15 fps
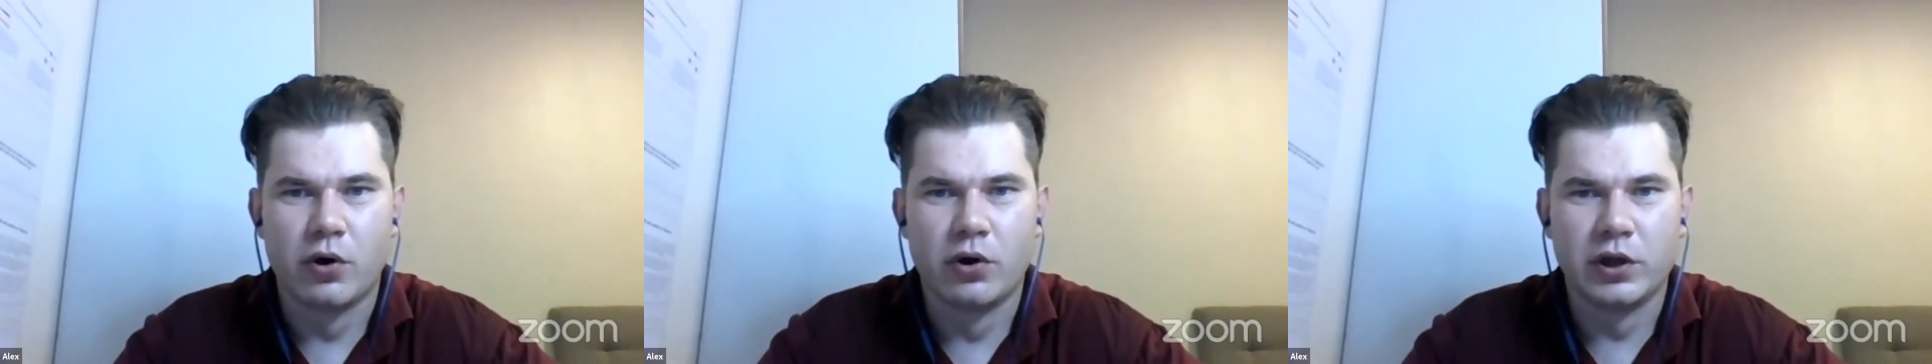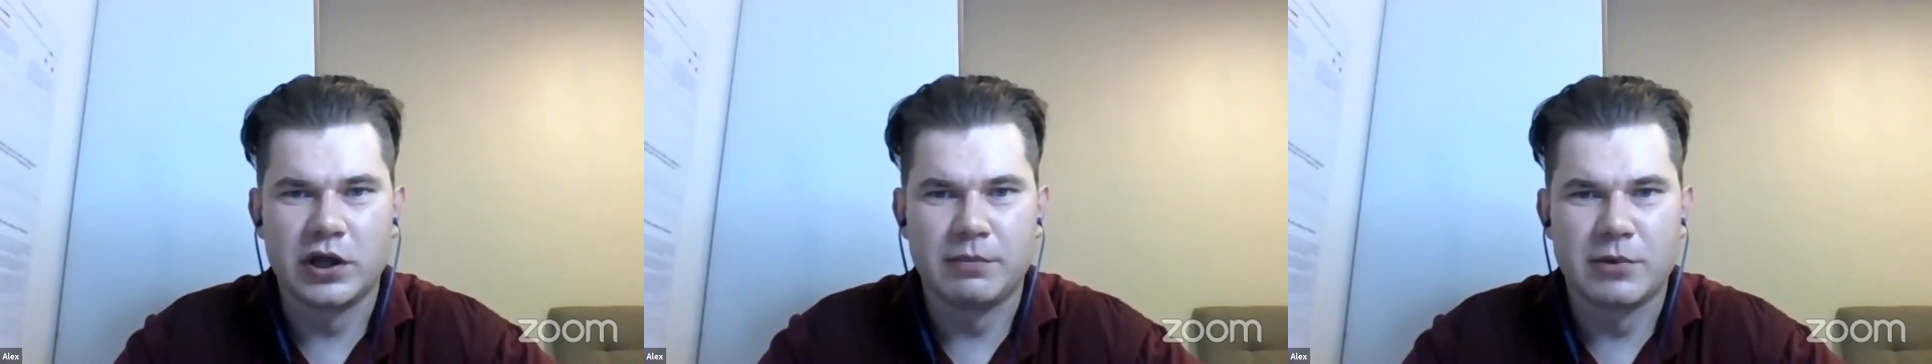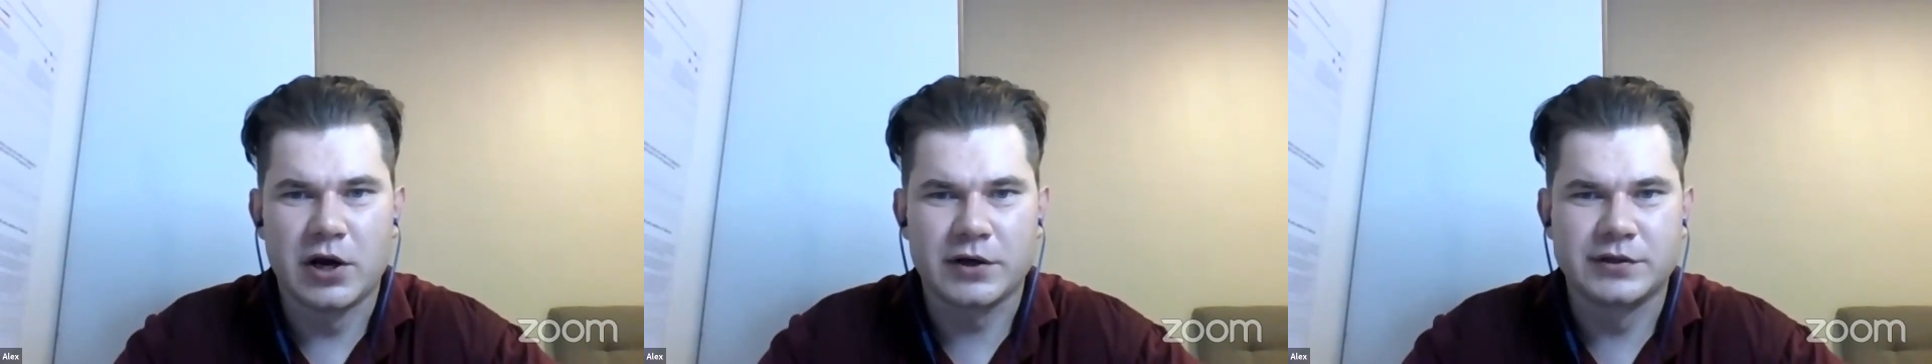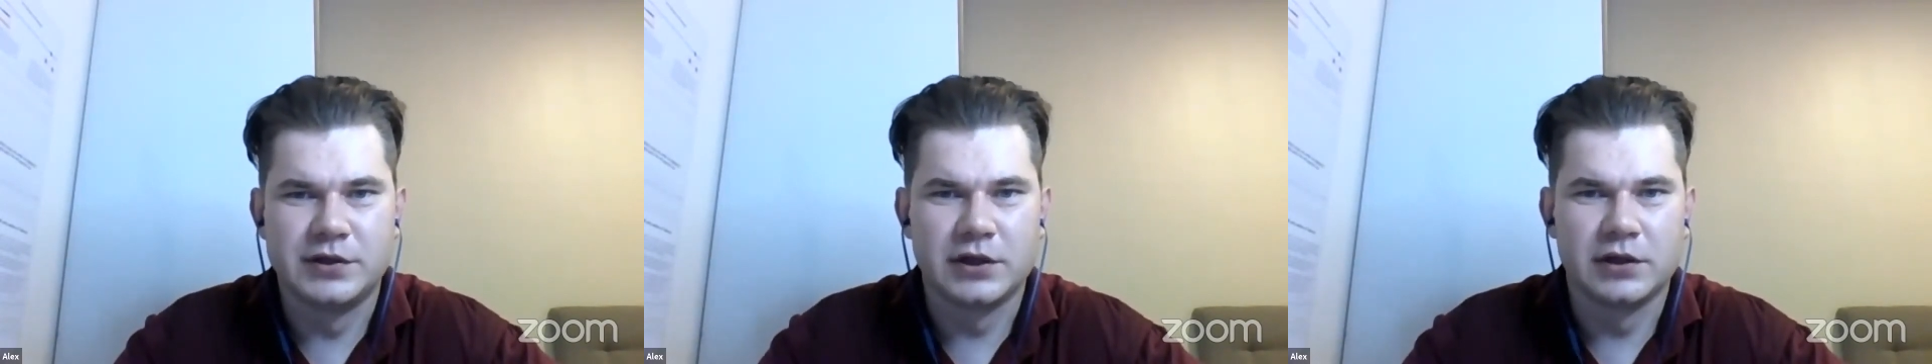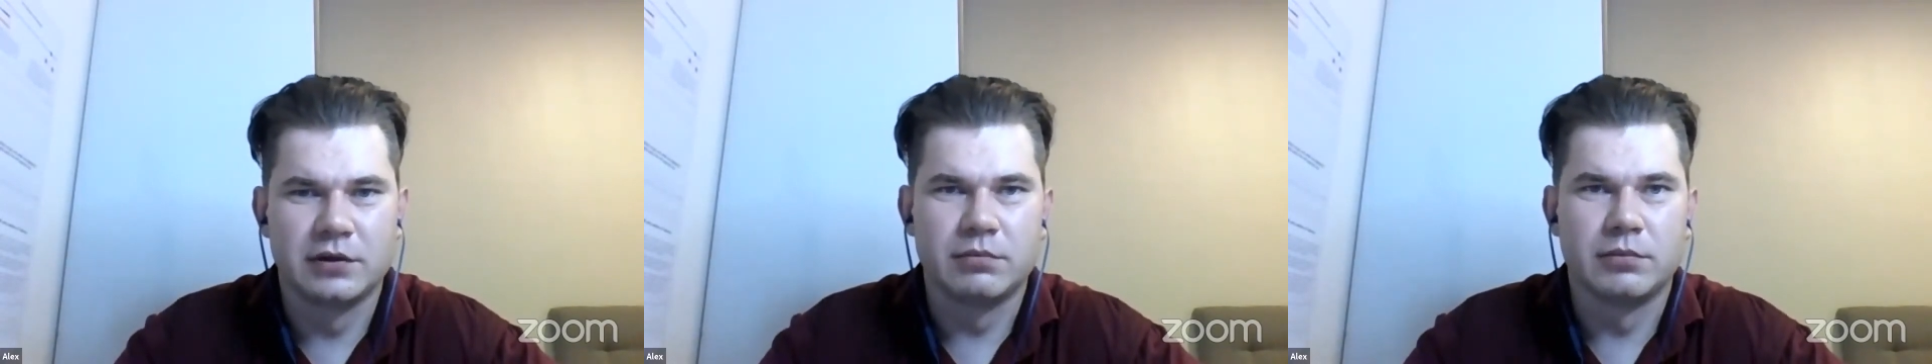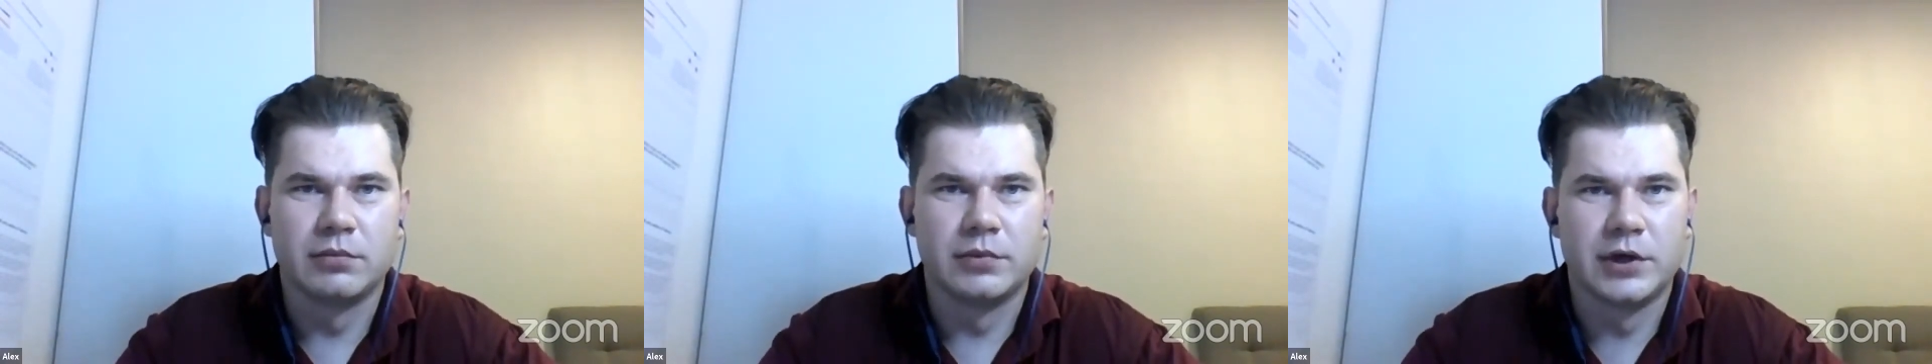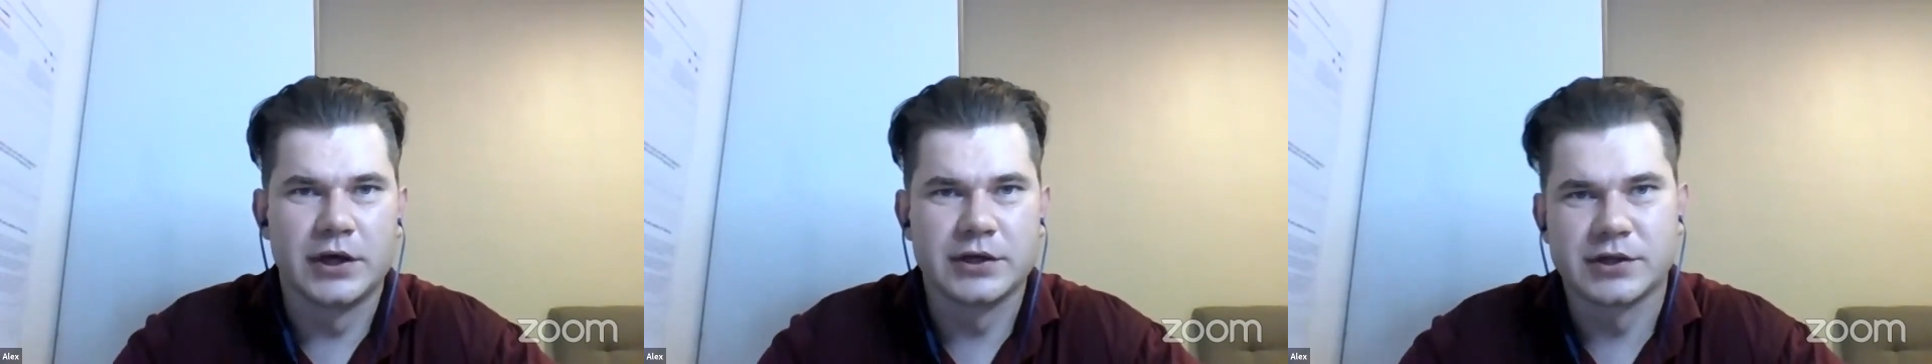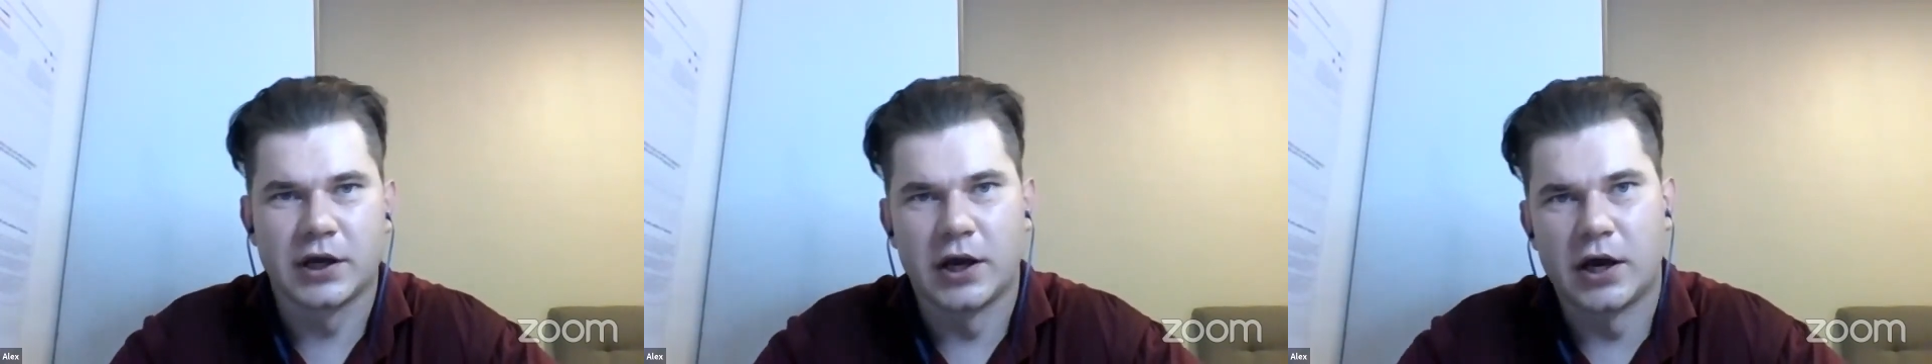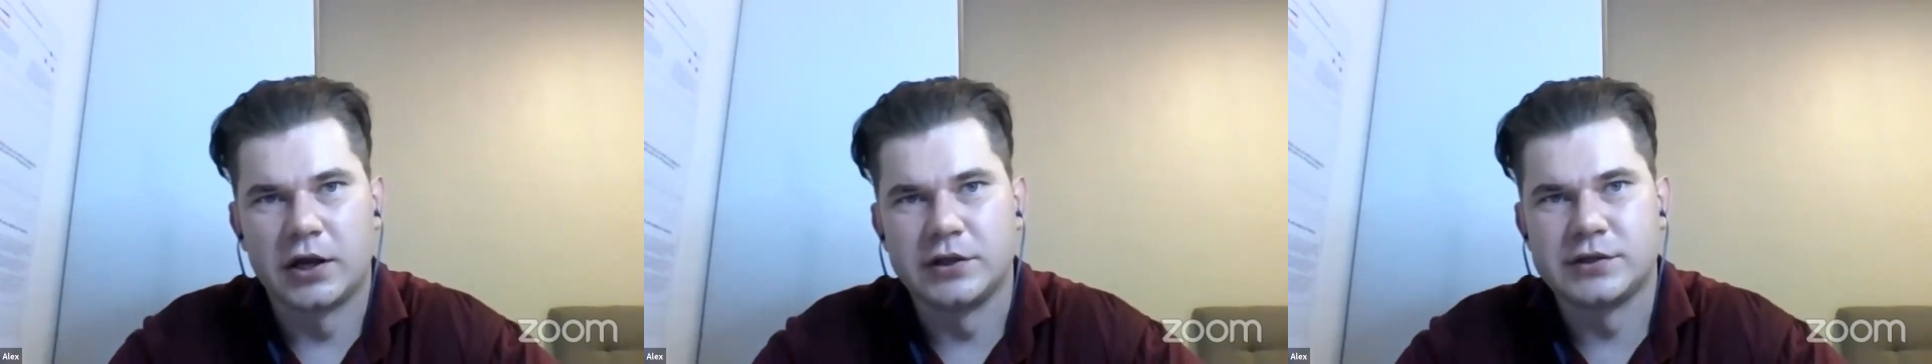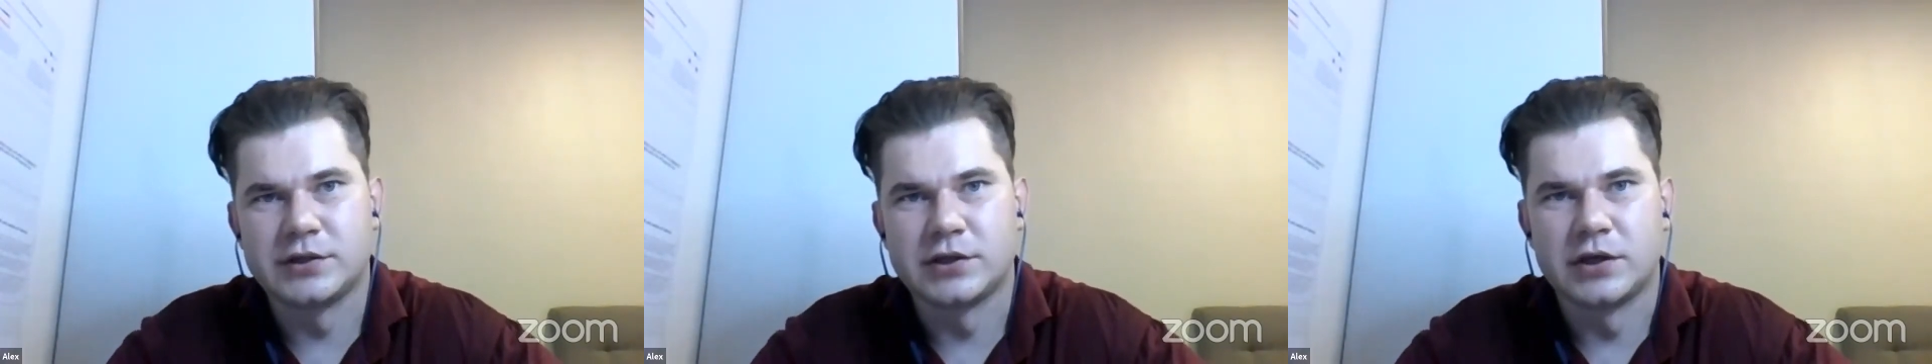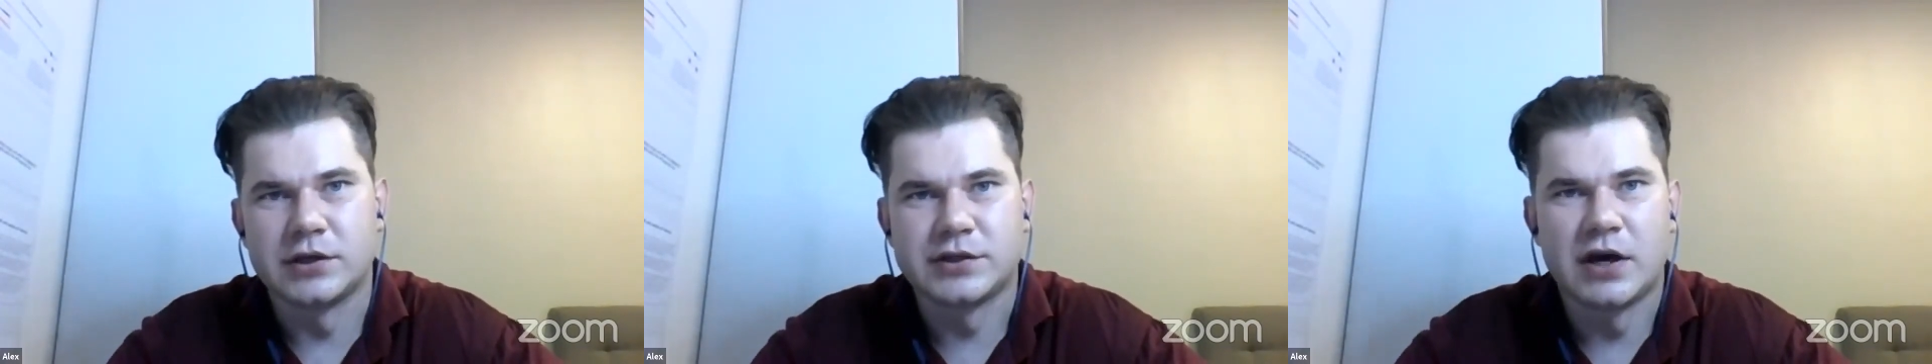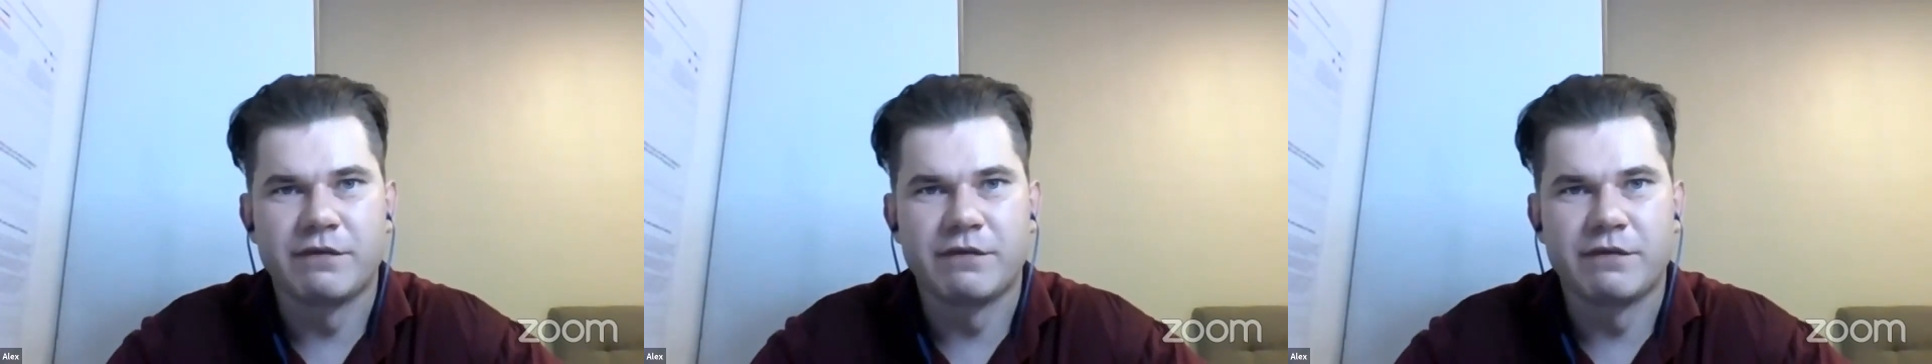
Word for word: only minoxidil? Yes, again, it's uh,